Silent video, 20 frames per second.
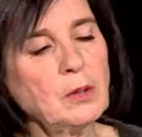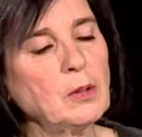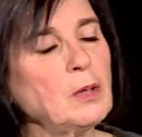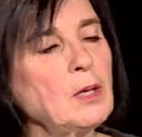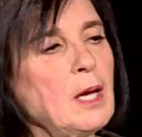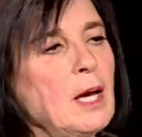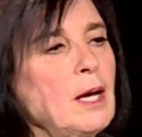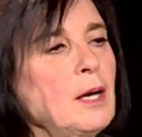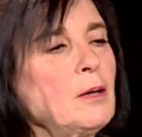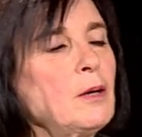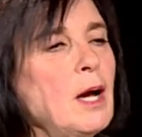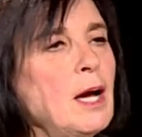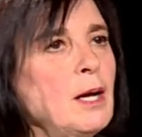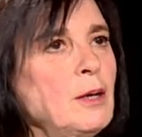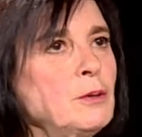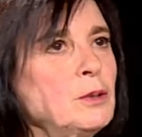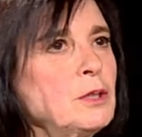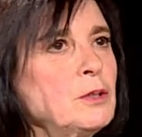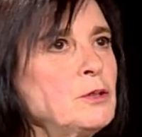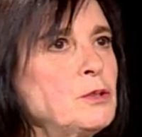how,
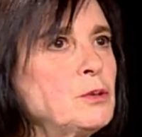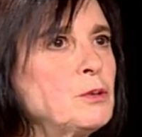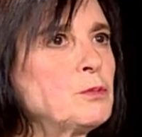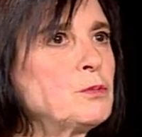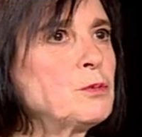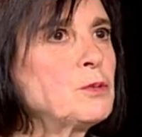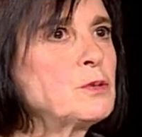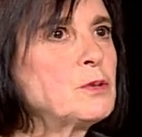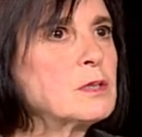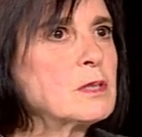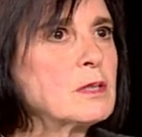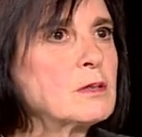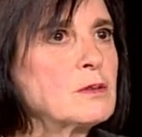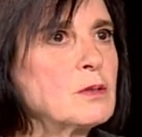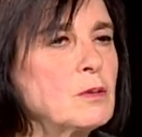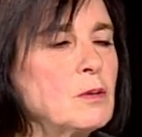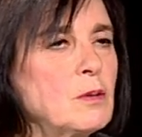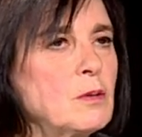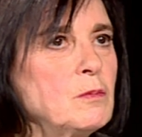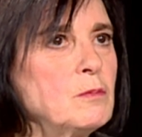how did your roots as
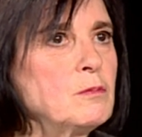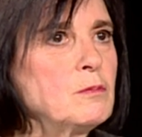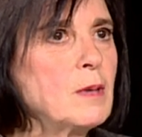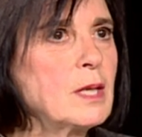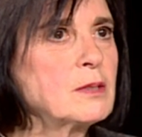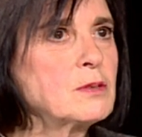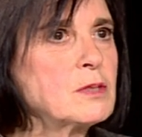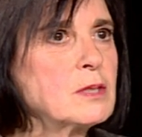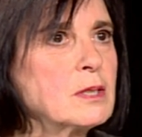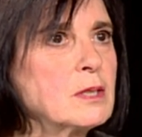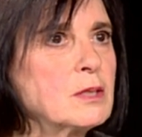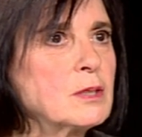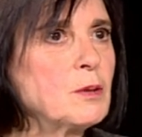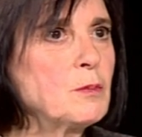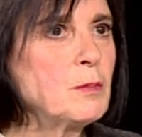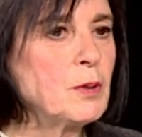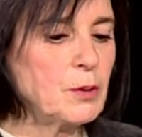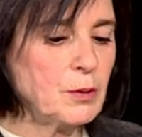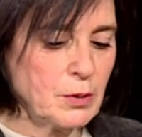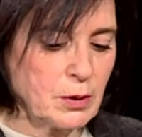a Mexican
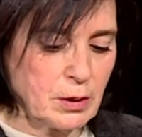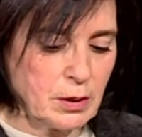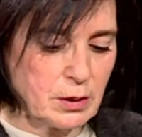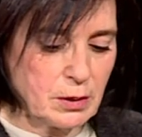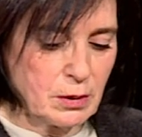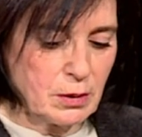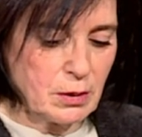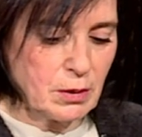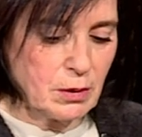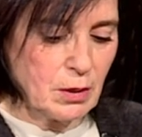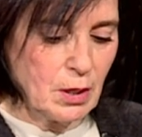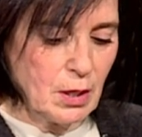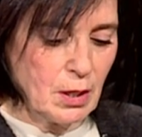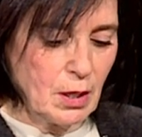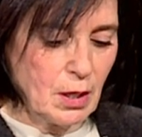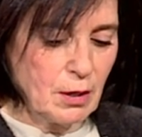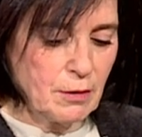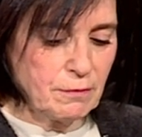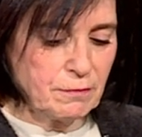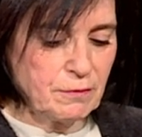American
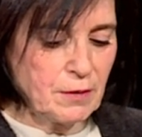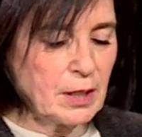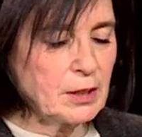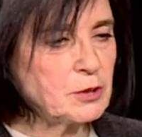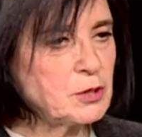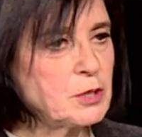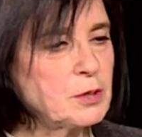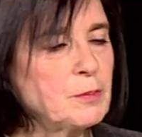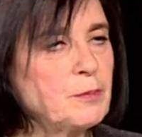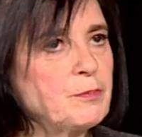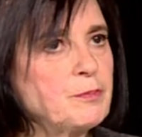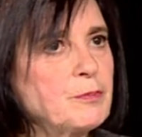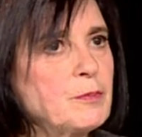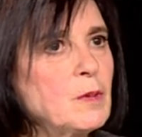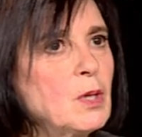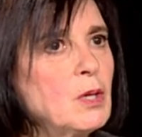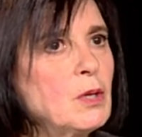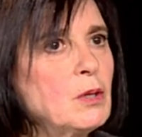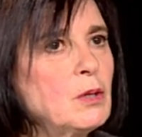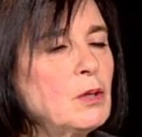affect
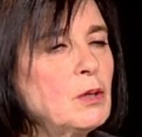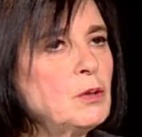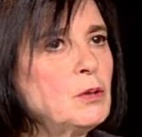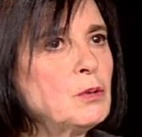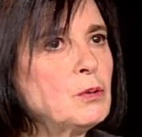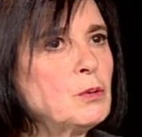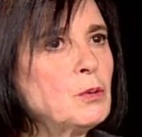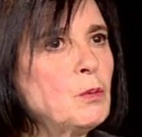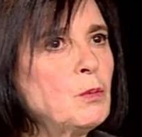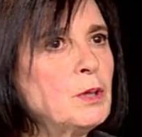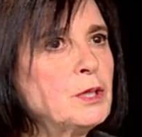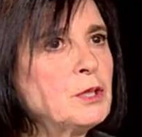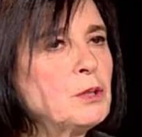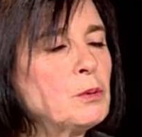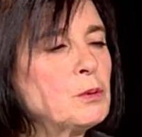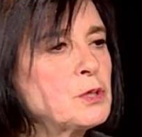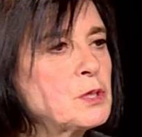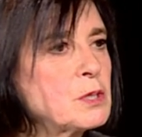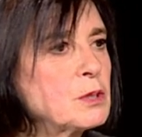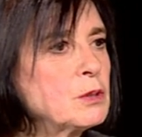you when you
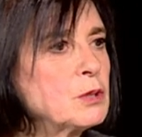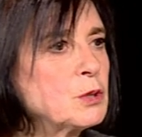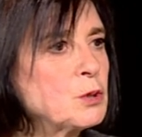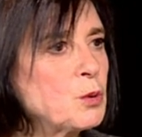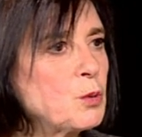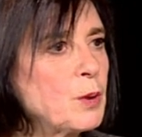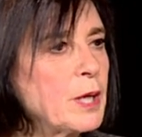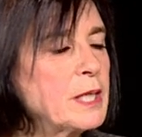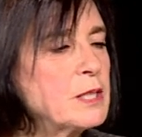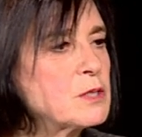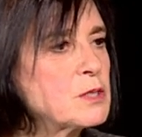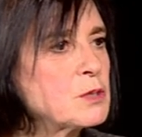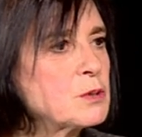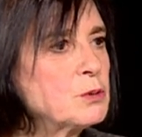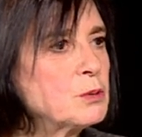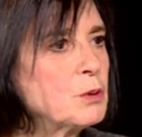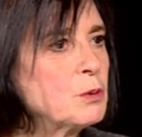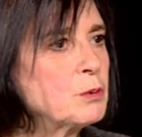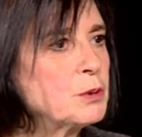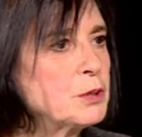were still in grade
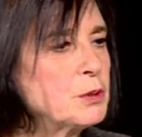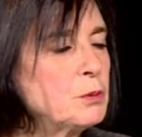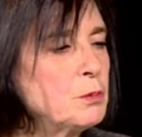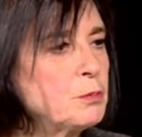school. Were you